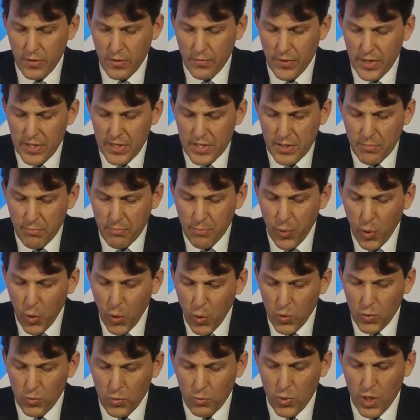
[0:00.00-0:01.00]
for its
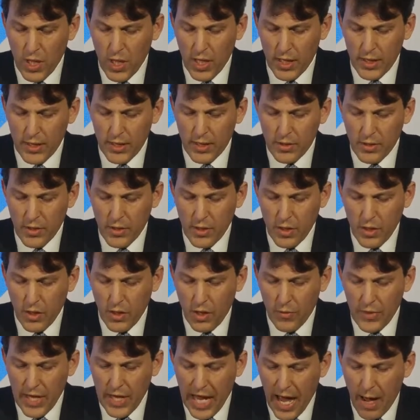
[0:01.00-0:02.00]
important work
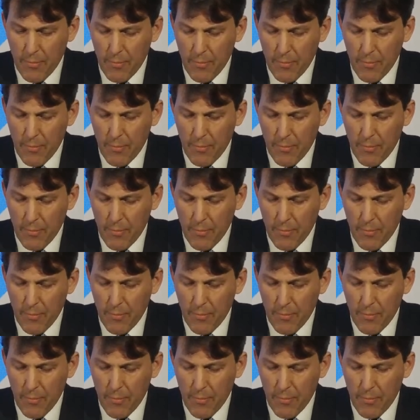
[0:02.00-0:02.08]
on the